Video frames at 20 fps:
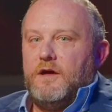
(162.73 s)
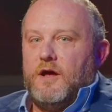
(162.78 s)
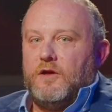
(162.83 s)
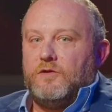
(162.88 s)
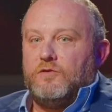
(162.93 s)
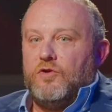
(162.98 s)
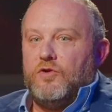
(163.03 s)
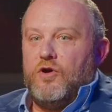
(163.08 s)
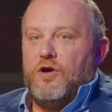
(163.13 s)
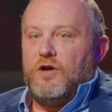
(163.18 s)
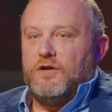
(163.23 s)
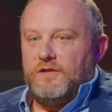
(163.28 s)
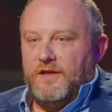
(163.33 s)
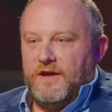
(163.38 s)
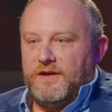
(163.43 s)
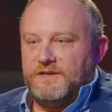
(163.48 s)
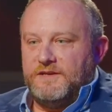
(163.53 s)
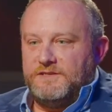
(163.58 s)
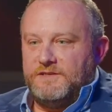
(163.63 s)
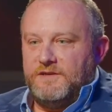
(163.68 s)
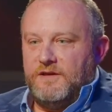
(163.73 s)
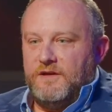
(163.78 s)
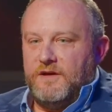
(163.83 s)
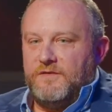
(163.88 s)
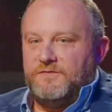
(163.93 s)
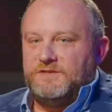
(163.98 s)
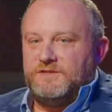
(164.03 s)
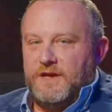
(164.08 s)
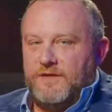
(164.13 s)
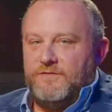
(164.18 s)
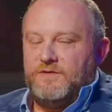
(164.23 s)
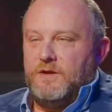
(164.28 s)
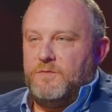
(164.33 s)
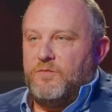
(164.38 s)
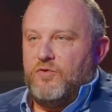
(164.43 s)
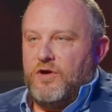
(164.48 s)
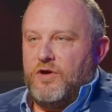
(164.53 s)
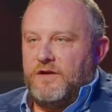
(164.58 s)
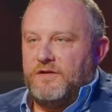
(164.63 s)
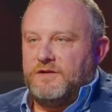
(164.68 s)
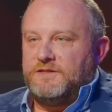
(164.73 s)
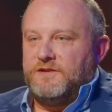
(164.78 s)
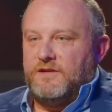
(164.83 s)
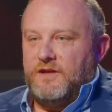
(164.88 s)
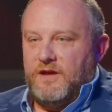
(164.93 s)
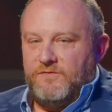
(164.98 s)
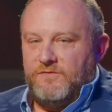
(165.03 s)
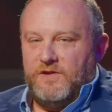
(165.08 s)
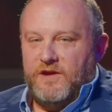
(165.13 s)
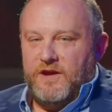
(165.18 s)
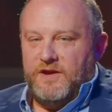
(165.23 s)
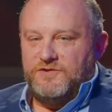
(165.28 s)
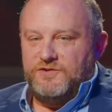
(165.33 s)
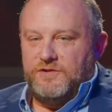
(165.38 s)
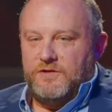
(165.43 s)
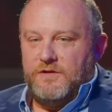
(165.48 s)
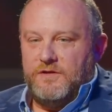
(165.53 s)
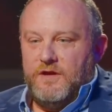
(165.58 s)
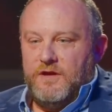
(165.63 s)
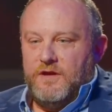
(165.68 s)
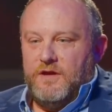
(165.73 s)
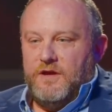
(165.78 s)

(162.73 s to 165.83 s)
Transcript: a long legacy of safety products in aviation